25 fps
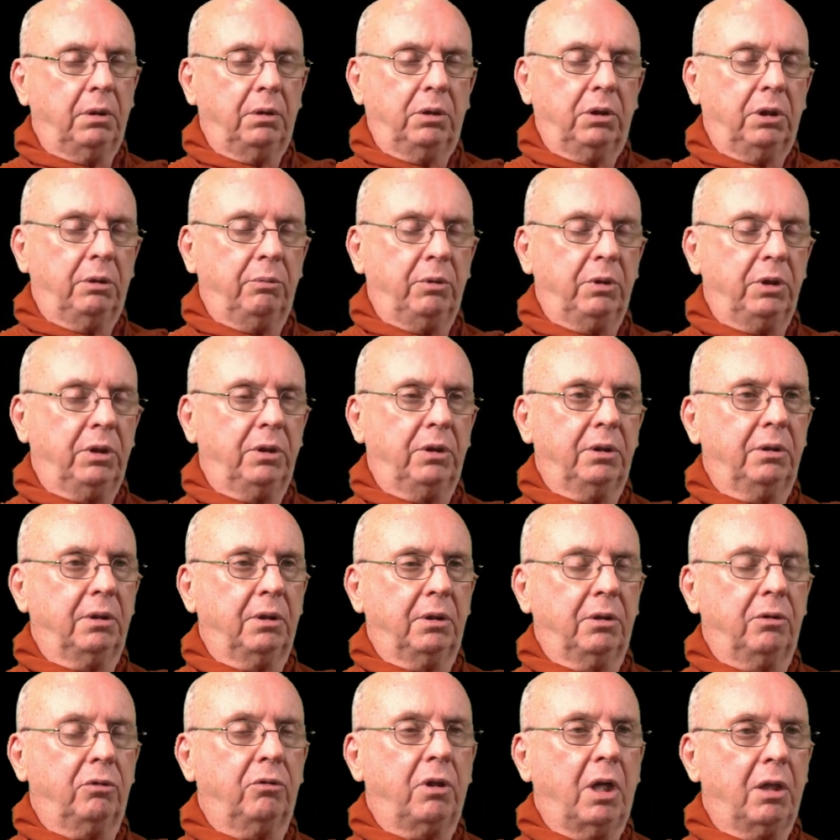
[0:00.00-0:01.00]
she was
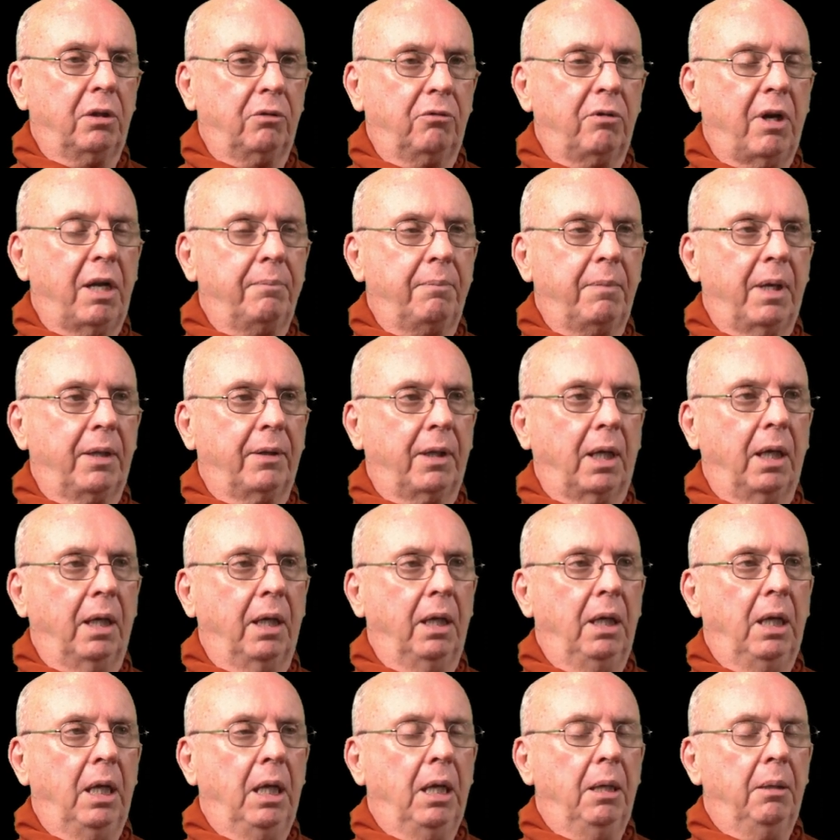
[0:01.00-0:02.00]
a grandmother,
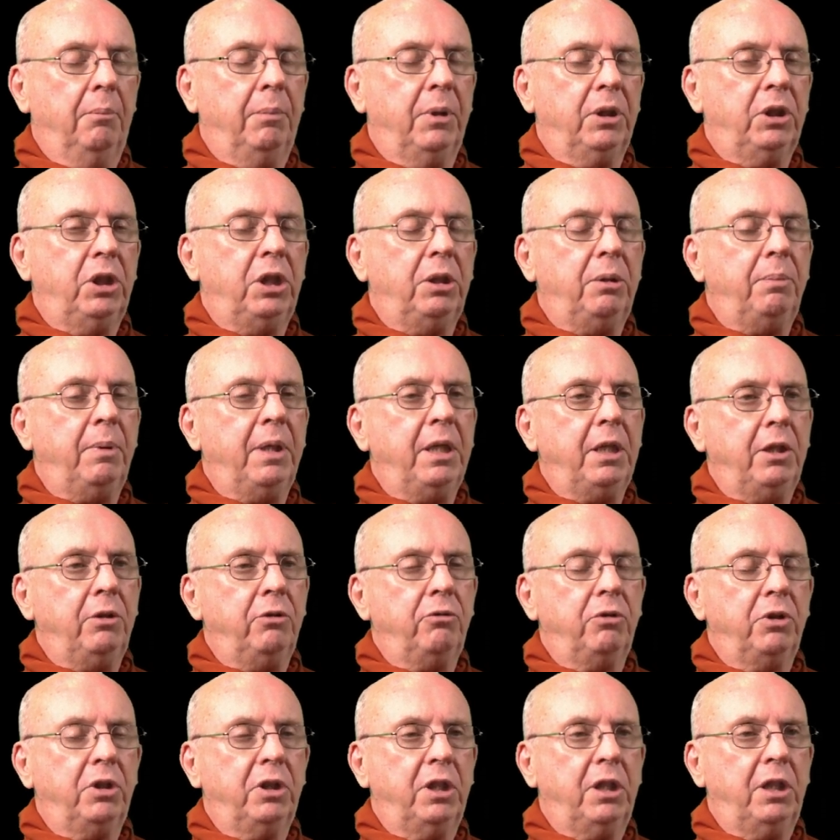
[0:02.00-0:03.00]
but she'd been
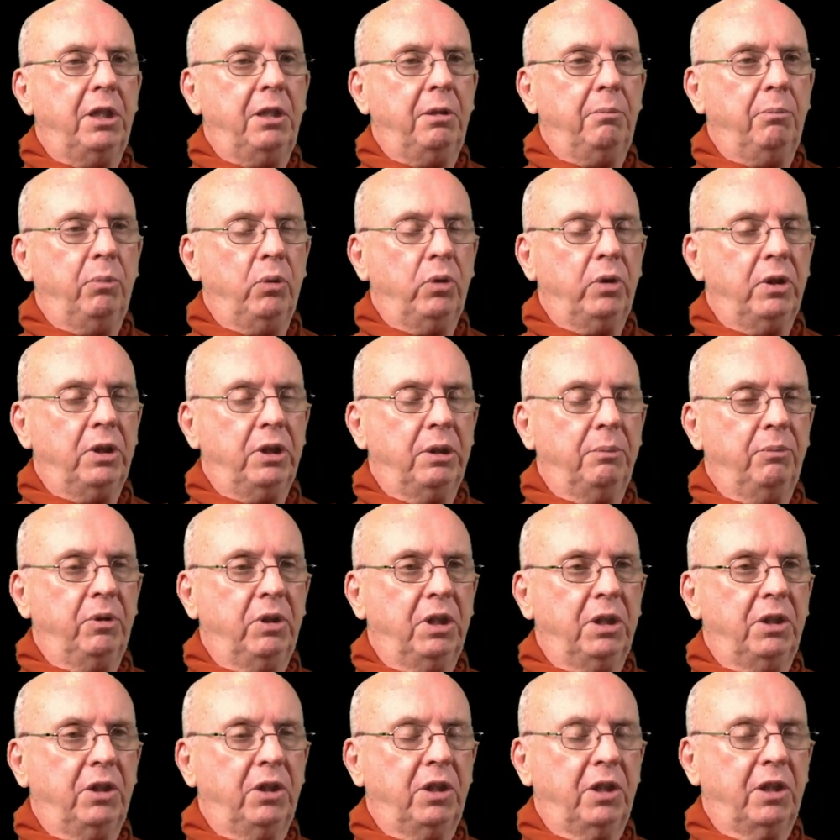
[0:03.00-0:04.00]
interested in Buddhism
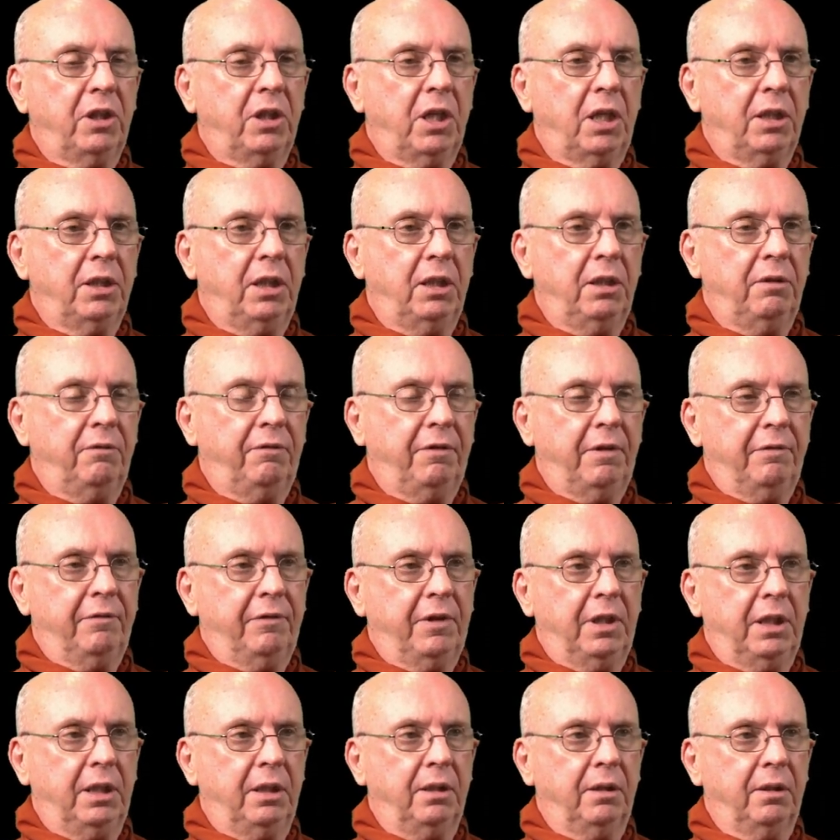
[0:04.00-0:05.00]
since the
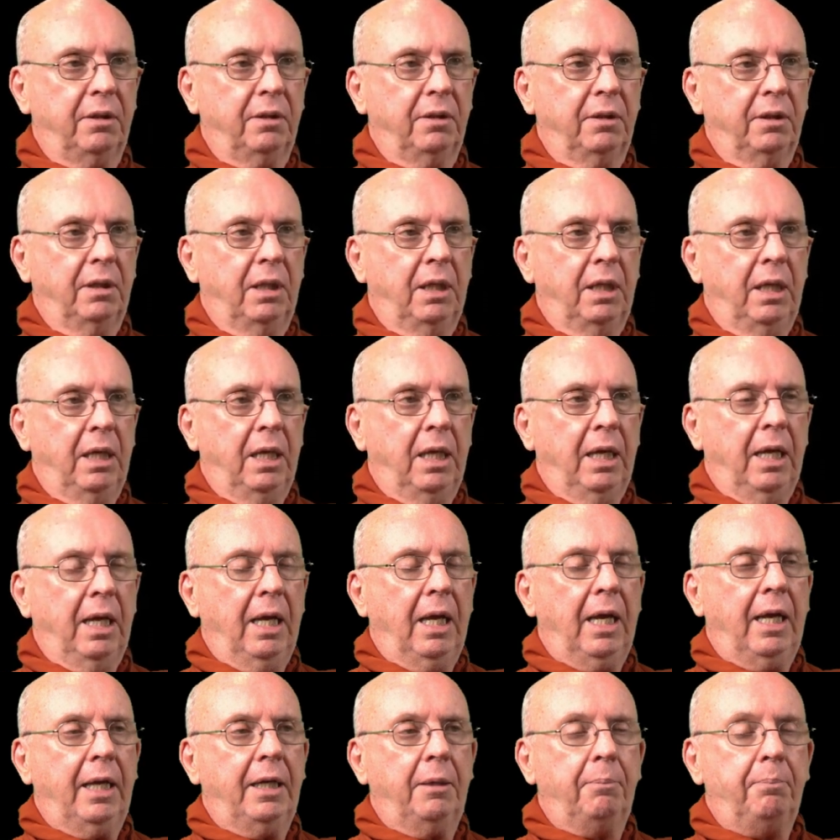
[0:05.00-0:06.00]
1950s.
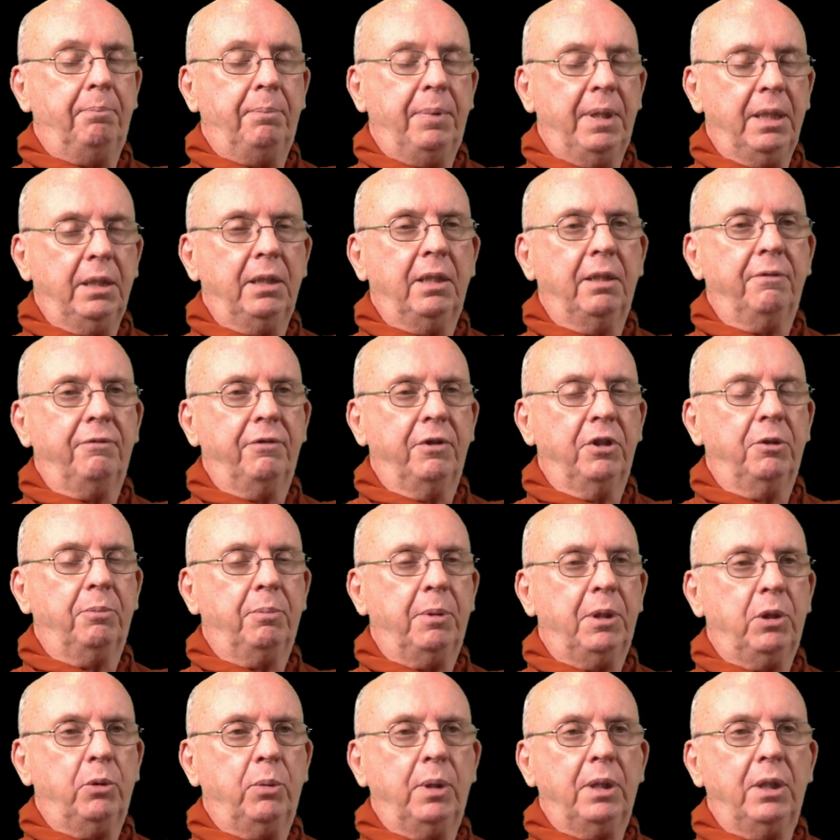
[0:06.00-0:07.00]
And a big difference
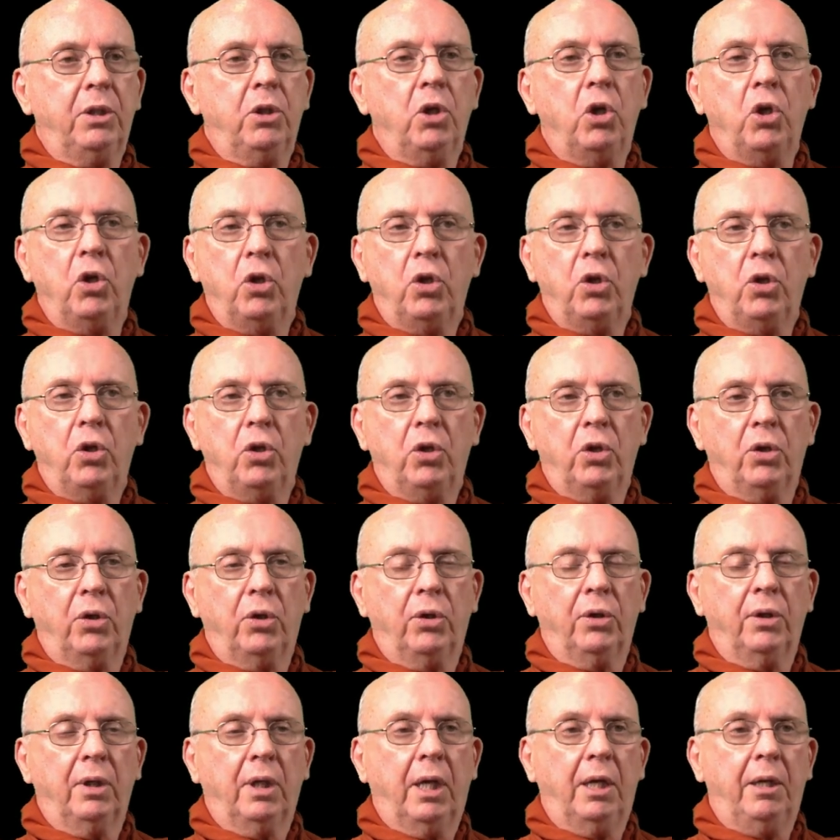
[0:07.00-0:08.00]
between
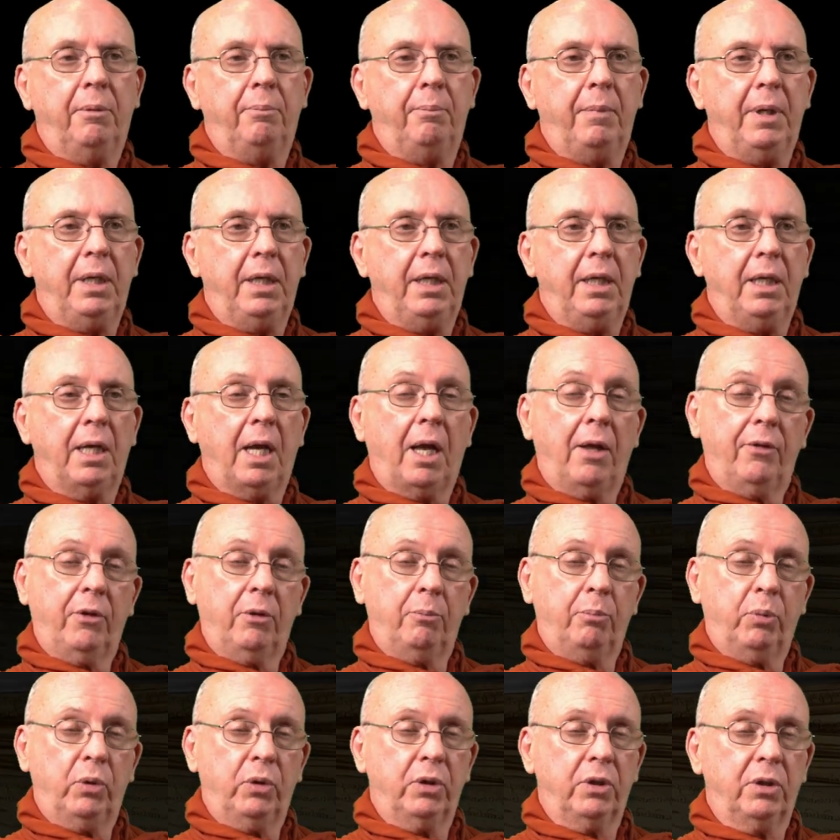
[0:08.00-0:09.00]
her and many
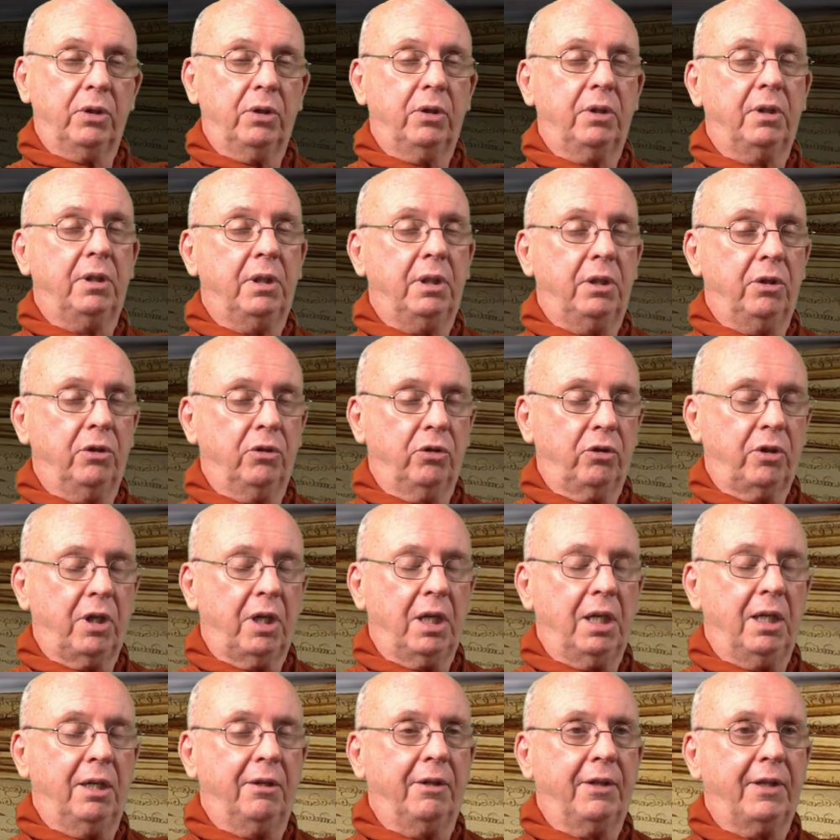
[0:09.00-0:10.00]
other Buddhists in
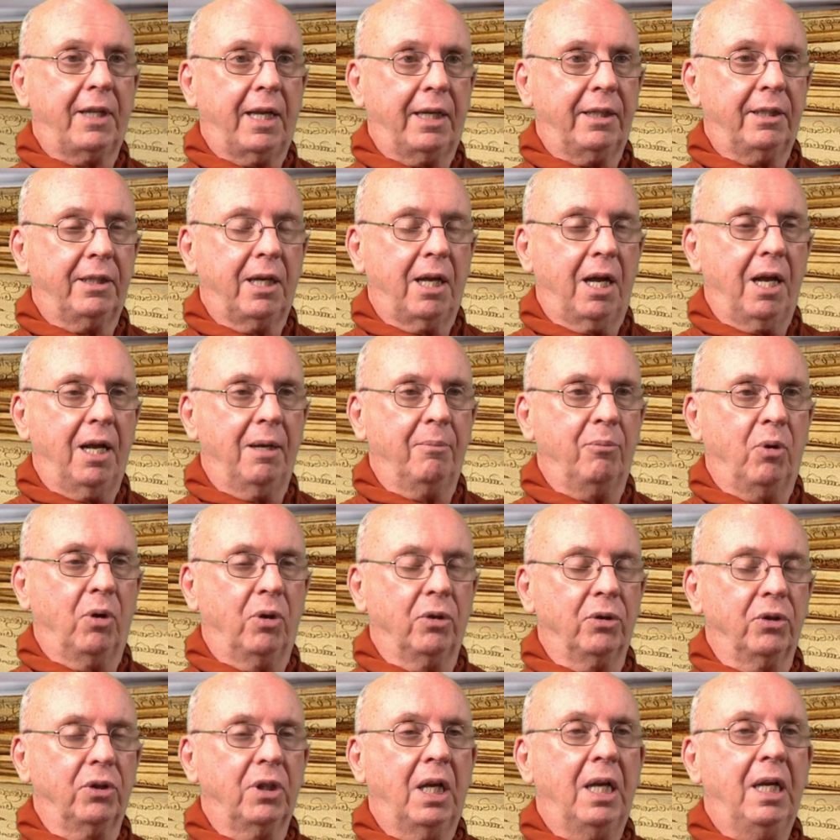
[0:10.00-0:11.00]
Australia at that time
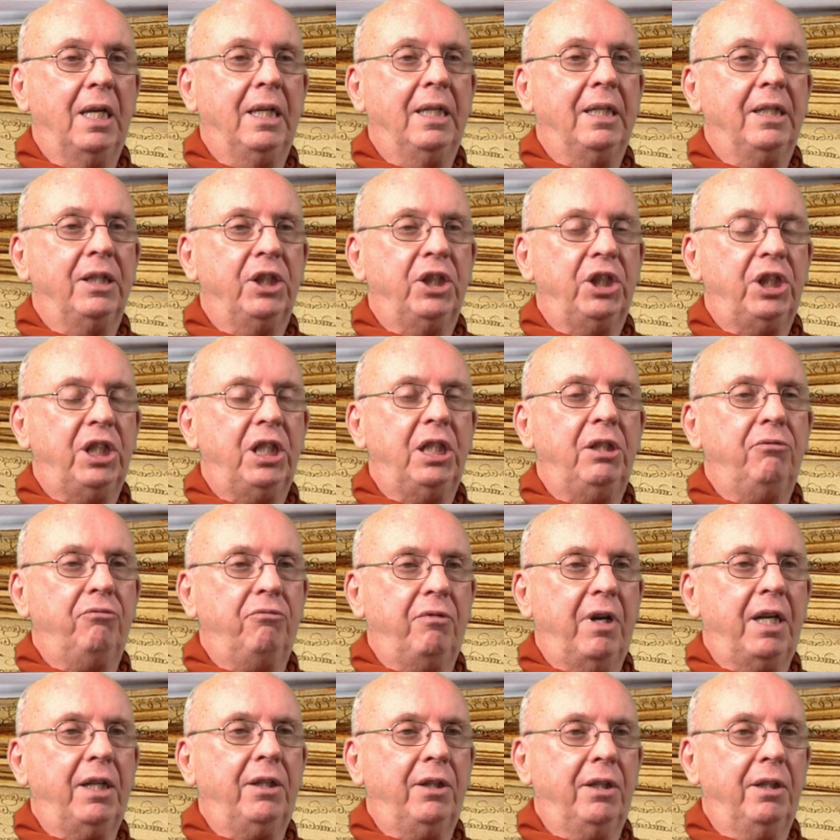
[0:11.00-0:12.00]
was she
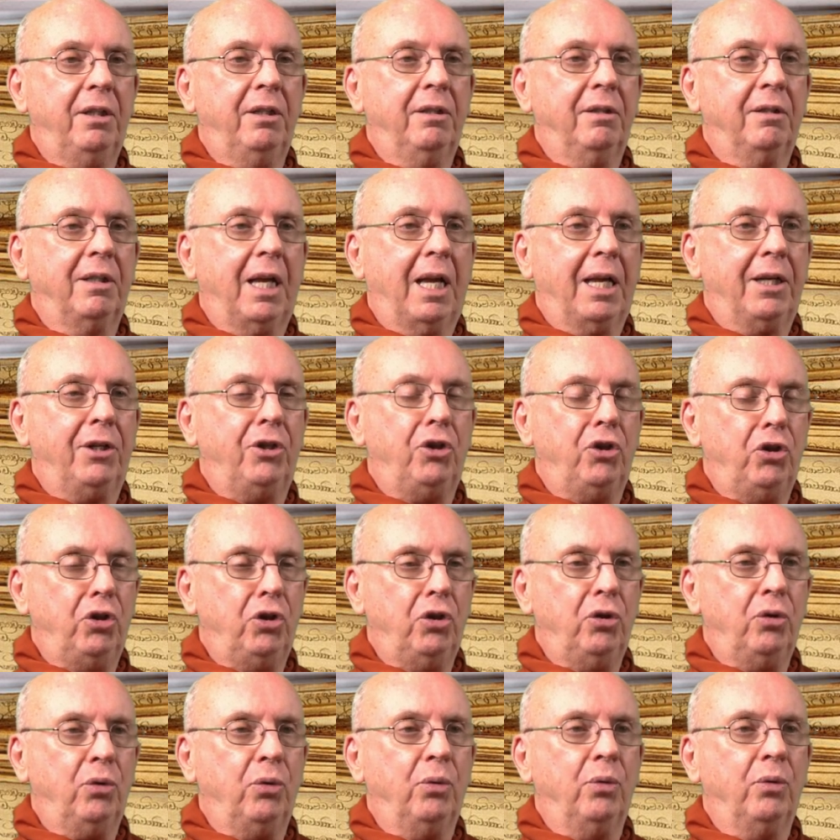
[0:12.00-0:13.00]
read and
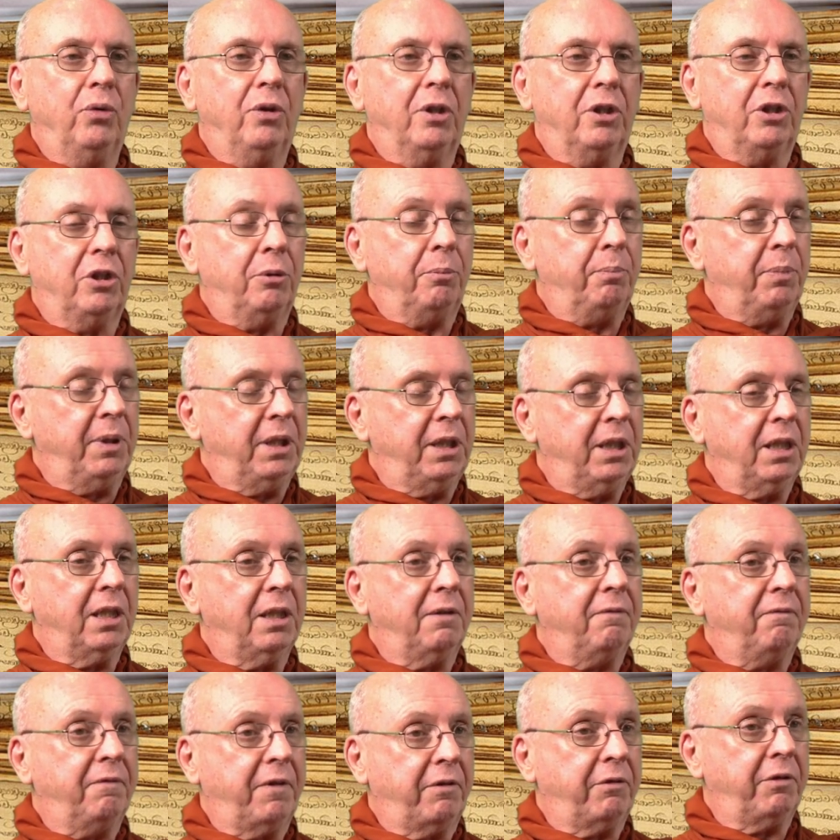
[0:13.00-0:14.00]
knew the
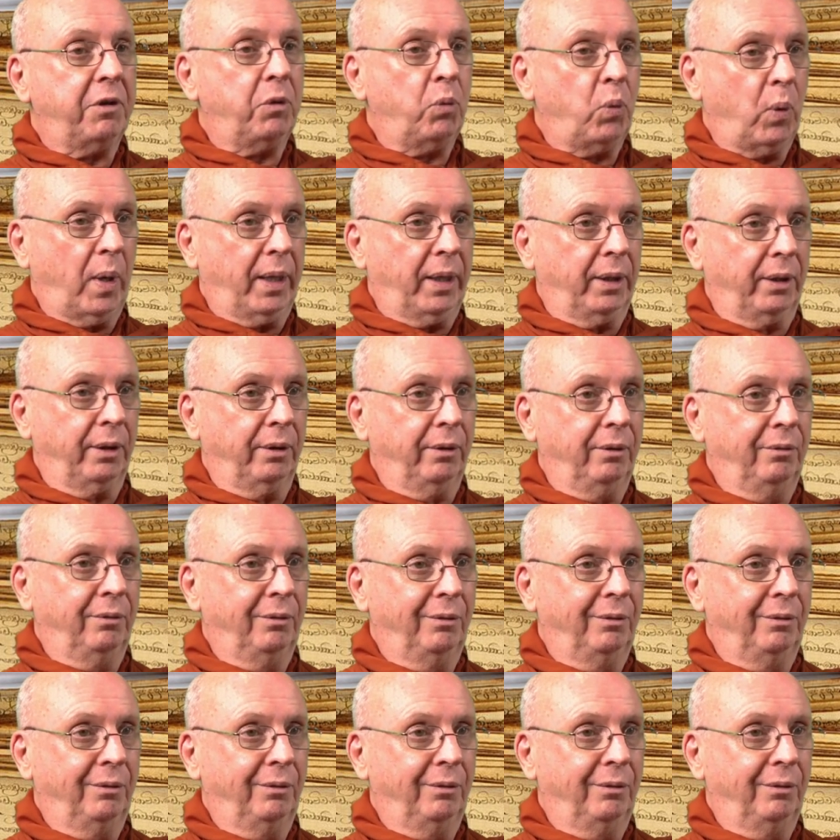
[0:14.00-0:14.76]
Tipitaka very well.